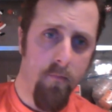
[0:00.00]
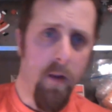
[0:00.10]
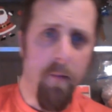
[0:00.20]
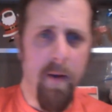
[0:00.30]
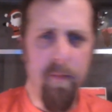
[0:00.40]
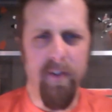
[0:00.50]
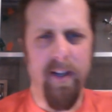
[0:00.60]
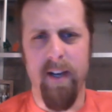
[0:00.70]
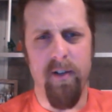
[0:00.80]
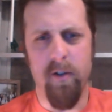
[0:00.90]
people that
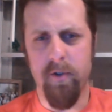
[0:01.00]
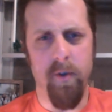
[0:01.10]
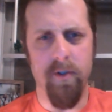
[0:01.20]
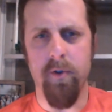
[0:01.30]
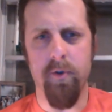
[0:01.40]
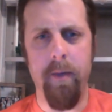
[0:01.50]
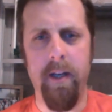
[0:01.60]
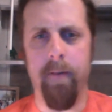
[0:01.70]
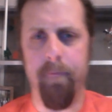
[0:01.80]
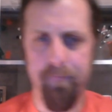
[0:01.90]
I talk to on social
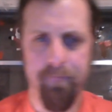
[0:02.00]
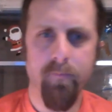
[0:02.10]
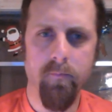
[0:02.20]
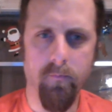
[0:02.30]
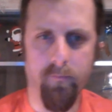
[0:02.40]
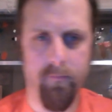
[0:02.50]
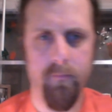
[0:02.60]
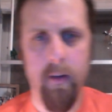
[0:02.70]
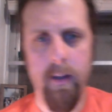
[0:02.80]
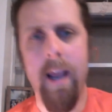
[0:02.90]
media.
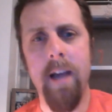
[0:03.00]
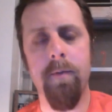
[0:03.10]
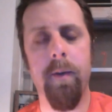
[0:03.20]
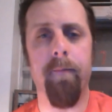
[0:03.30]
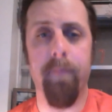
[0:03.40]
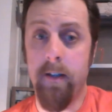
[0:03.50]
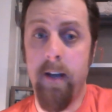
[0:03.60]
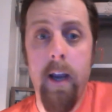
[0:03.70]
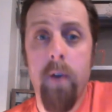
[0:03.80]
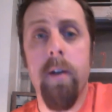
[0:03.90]
They ask me, they
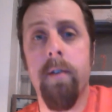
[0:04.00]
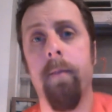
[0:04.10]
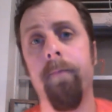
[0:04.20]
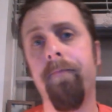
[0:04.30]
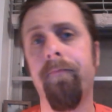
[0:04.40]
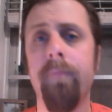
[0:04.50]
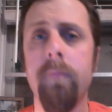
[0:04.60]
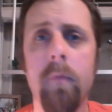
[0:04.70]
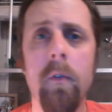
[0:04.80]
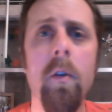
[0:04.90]
say, hey Chris,
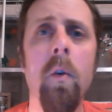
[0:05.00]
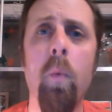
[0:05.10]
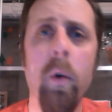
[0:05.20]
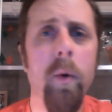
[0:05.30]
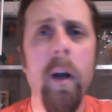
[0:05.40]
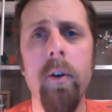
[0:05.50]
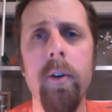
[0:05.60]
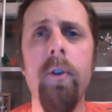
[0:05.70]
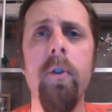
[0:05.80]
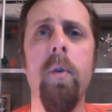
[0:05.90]
where do I learn
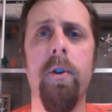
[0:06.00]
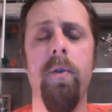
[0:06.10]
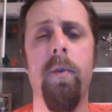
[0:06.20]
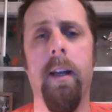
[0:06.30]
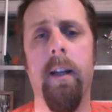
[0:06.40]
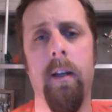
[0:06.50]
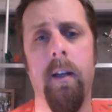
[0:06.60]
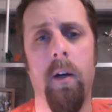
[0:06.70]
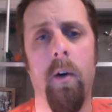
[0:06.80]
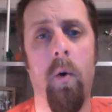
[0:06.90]
to do what you did?
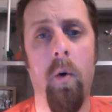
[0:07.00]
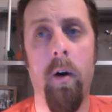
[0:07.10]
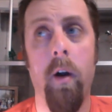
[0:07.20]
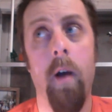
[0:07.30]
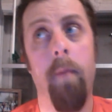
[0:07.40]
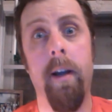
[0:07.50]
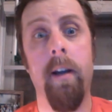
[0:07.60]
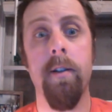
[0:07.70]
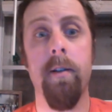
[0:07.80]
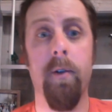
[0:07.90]
Or my
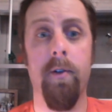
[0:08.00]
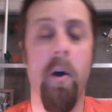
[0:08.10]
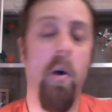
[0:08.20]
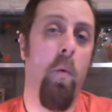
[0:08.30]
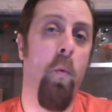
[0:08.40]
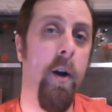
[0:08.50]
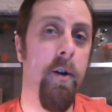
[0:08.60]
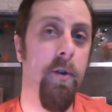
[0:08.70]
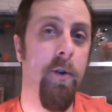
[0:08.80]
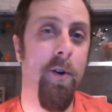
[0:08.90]
customers, where
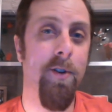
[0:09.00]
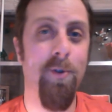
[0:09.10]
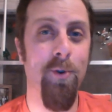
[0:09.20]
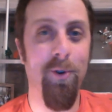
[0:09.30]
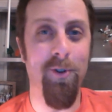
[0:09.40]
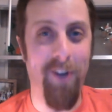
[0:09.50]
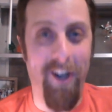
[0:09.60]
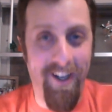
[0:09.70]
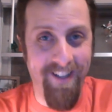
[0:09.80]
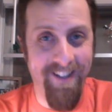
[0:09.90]
did you go to school to
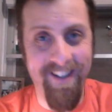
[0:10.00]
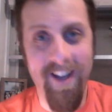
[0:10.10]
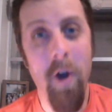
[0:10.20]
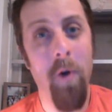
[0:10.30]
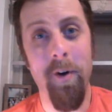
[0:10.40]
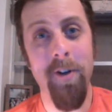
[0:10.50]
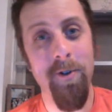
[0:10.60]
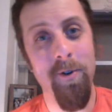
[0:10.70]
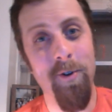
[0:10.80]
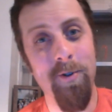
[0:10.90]
where did
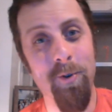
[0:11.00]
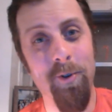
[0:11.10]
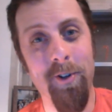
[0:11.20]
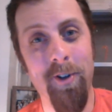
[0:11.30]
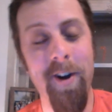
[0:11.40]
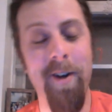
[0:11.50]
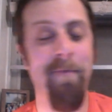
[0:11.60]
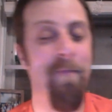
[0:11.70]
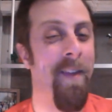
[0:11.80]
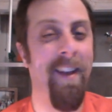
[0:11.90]
you go to school to learn?
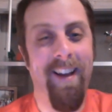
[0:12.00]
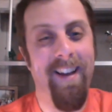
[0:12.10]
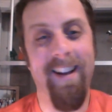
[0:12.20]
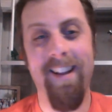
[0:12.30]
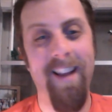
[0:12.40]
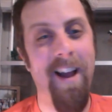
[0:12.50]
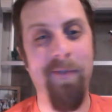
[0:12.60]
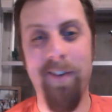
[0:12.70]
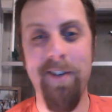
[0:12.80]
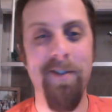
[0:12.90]
And I laugh
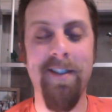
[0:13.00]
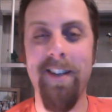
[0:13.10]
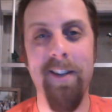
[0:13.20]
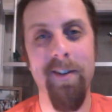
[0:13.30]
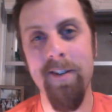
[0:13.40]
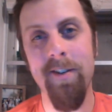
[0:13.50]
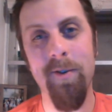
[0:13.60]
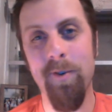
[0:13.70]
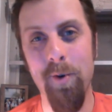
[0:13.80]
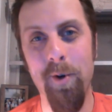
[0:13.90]
and I just say there is no
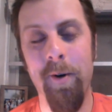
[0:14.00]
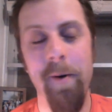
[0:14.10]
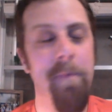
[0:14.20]
school.